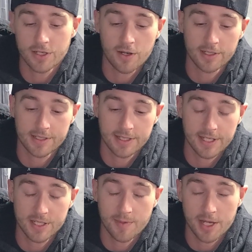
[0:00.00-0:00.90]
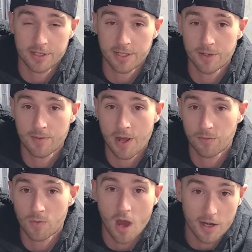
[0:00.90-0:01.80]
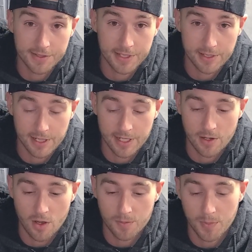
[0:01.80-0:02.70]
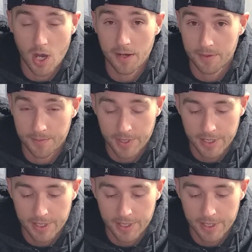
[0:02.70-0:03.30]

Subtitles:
honestly, especially around rocks and hard bottom.